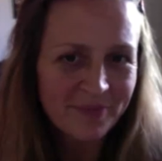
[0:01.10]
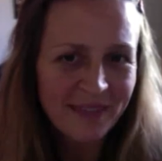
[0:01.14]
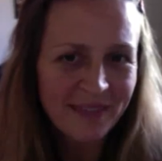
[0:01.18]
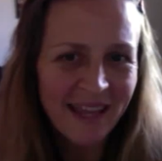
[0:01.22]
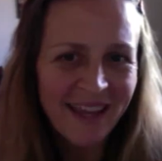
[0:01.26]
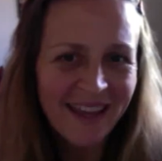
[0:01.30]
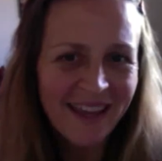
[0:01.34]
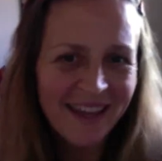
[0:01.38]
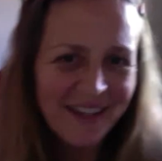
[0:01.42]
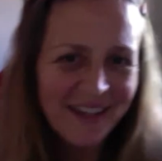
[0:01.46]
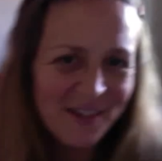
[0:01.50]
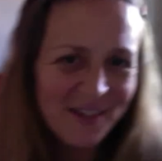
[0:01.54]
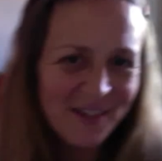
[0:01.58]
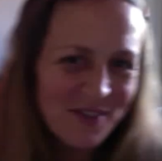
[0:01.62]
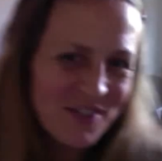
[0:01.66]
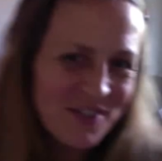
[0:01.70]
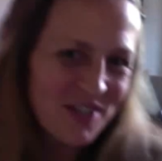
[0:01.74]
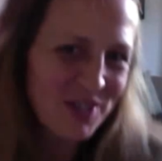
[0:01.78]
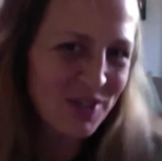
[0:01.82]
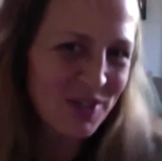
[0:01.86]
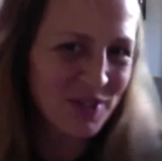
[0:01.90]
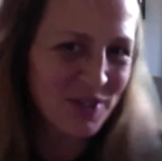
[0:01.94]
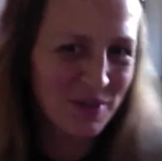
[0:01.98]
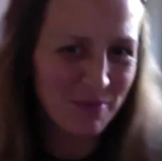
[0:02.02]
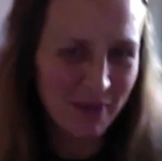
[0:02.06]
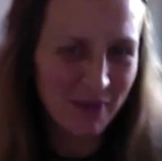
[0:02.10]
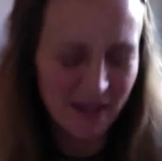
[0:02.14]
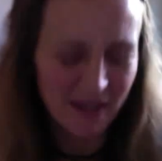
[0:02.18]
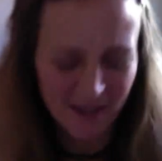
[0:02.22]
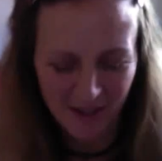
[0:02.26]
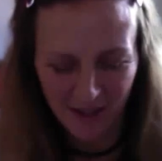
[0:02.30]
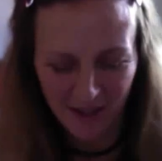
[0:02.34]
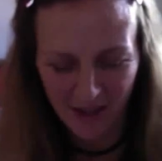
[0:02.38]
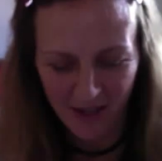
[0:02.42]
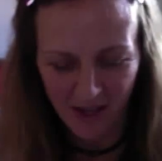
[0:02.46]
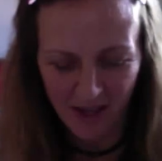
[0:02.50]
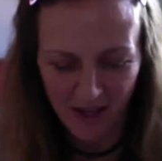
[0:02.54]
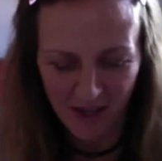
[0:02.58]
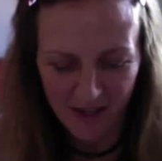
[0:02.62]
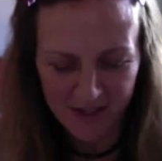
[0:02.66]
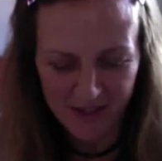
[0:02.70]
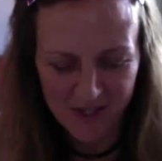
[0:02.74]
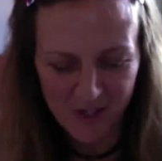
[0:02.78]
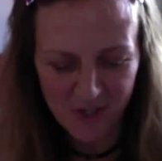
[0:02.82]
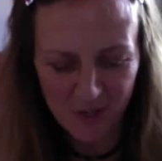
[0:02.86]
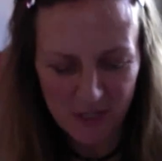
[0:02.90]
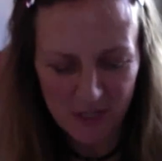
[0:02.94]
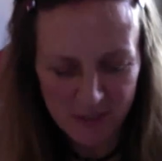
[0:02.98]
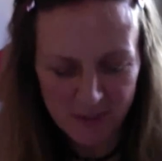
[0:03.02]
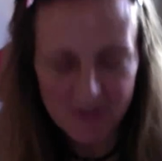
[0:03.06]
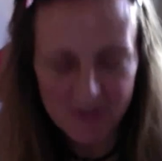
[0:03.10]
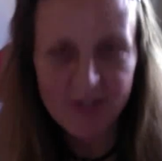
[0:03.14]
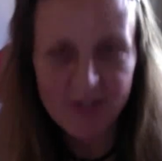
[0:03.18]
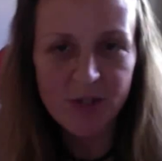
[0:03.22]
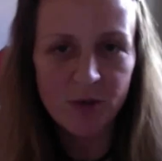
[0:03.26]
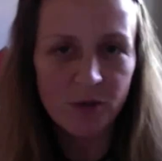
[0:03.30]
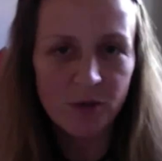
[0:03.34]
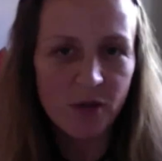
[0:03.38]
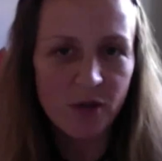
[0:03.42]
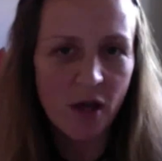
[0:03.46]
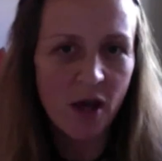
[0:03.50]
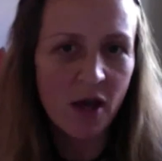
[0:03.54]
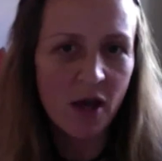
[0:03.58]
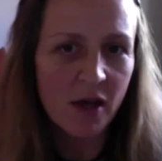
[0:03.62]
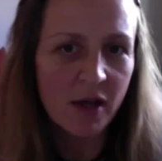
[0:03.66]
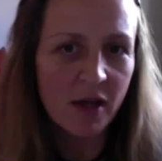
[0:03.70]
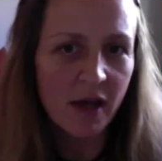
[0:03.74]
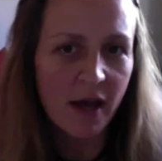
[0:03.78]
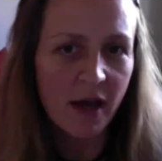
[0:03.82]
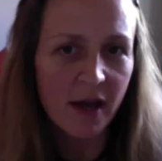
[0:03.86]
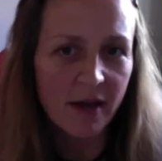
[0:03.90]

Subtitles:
Hey YouTube, sorry it's been so long.